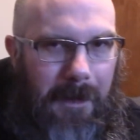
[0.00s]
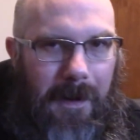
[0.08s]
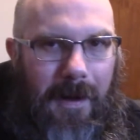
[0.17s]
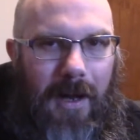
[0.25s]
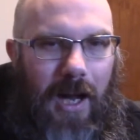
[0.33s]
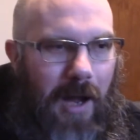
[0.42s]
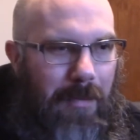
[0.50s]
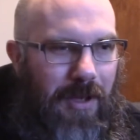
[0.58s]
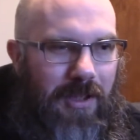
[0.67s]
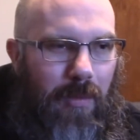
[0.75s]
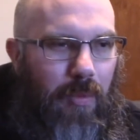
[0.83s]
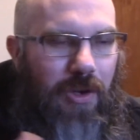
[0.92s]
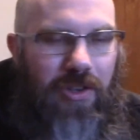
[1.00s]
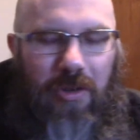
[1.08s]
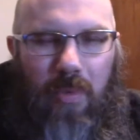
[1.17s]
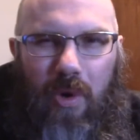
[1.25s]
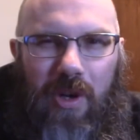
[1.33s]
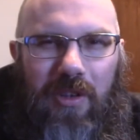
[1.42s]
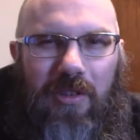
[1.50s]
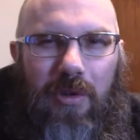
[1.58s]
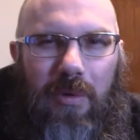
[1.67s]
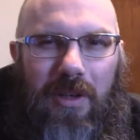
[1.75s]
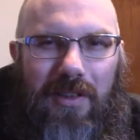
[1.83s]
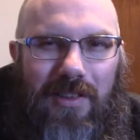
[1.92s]
I picked up Witcher 1 and
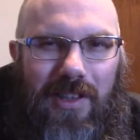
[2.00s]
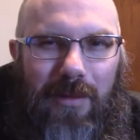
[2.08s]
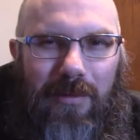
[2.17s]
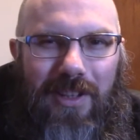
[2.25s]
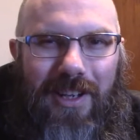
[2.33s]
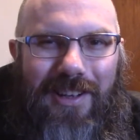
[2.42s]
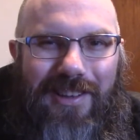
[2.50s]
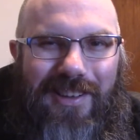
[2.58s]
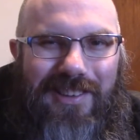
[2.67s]
2 on a Steam sale.